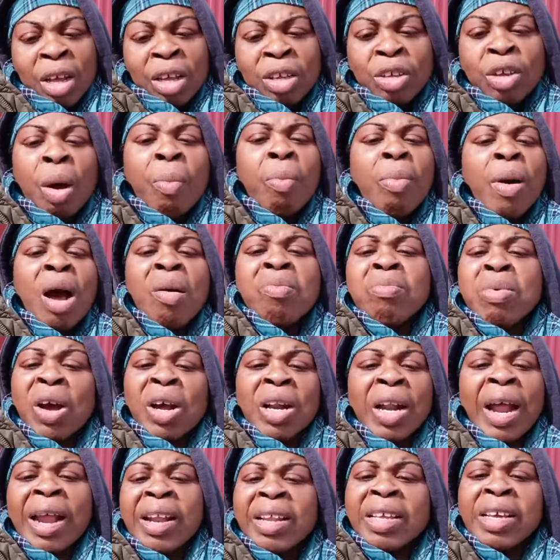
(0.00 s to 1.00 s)
Your bumper
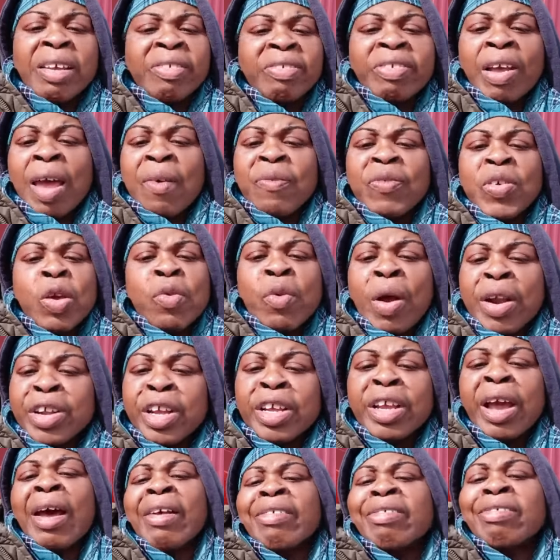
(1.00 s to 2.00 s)
clot HIV run
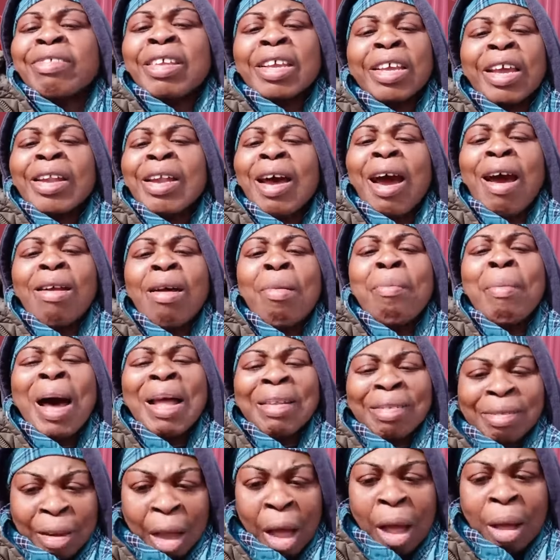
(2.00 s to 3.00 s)
you, your stick and on the
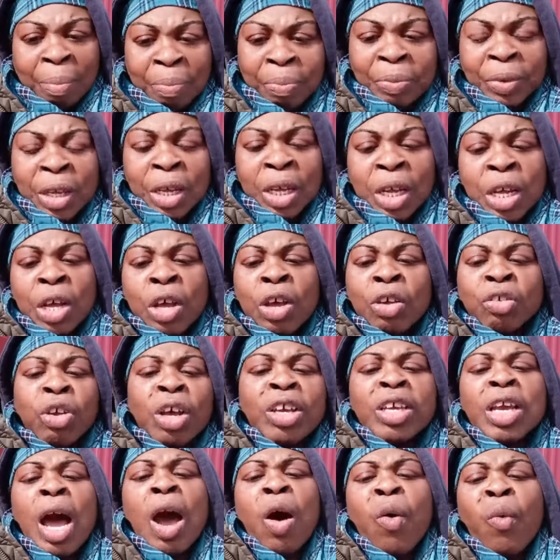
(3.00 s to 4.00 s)
bottom. So
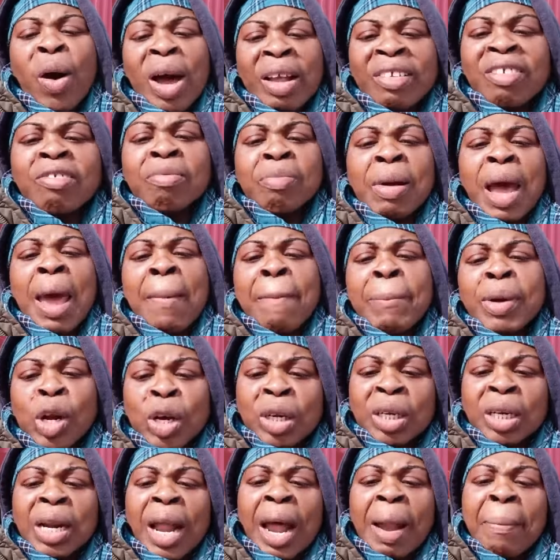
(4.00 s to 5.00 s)
you watch my
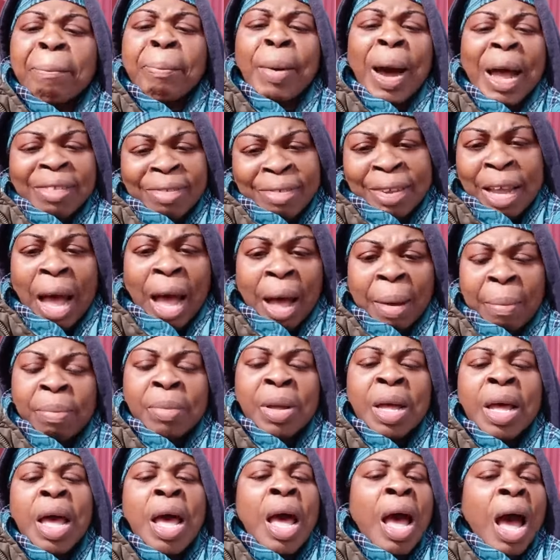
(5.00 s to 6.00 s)
blood clot bottom.
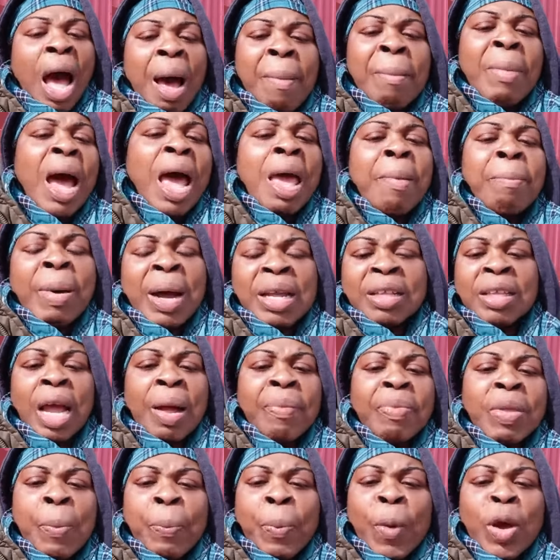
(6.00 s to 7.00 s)
And my
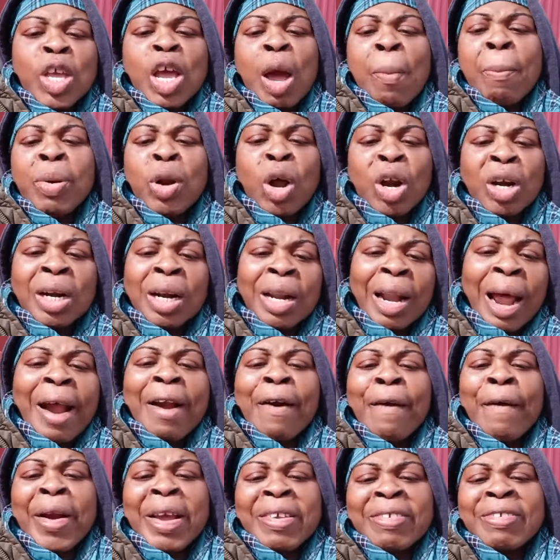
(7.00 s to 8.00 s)
bottom, the for your blood
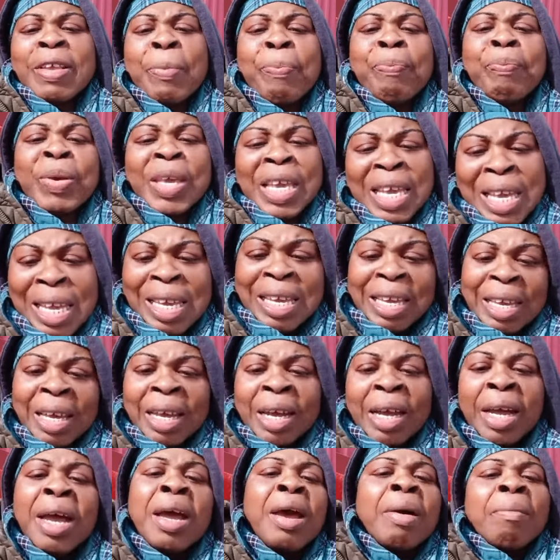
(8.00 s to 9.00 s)
clot recipe.
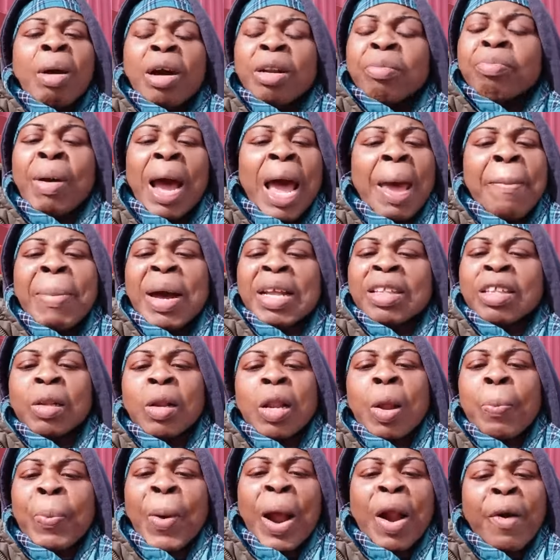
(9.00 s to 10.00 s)
But my bottom
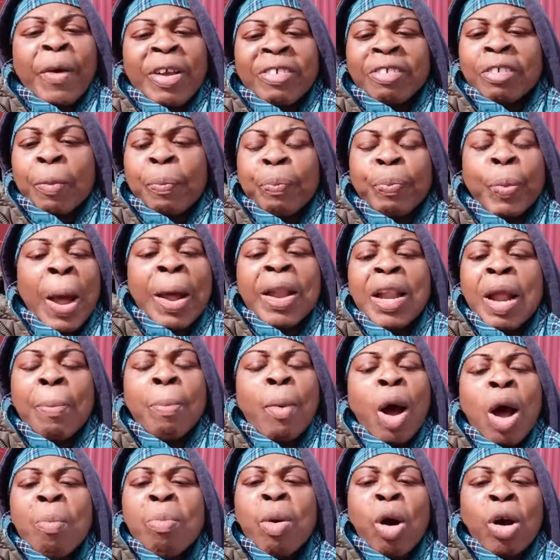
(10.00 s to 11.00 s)
the pan recipe and a
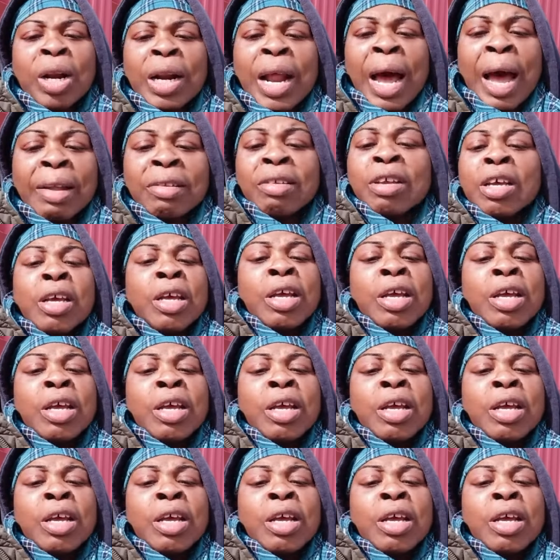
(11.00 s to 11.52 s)
bumble clot,